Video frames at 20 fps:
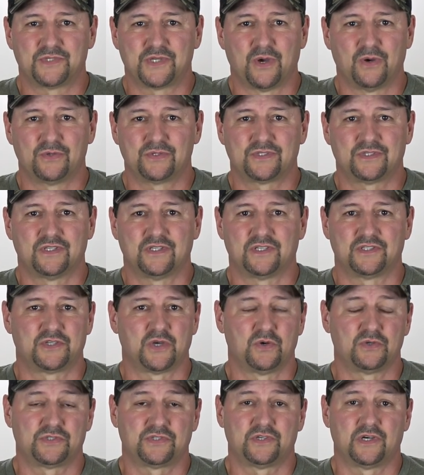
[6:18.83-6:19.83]
toast in the
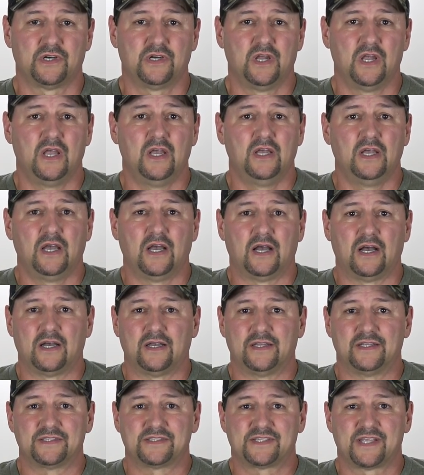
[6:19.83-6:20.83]
toaster
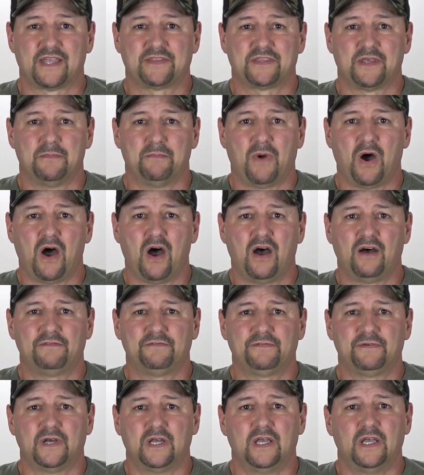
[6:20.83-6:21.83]
and set them
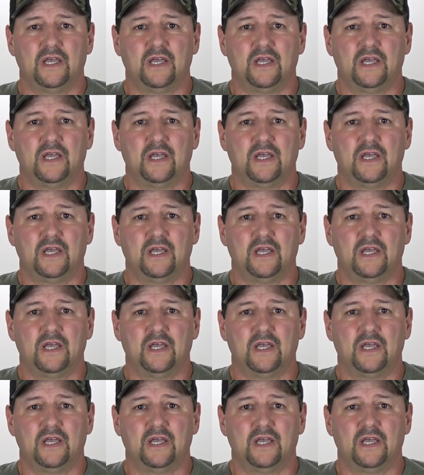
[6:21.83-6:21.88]
off.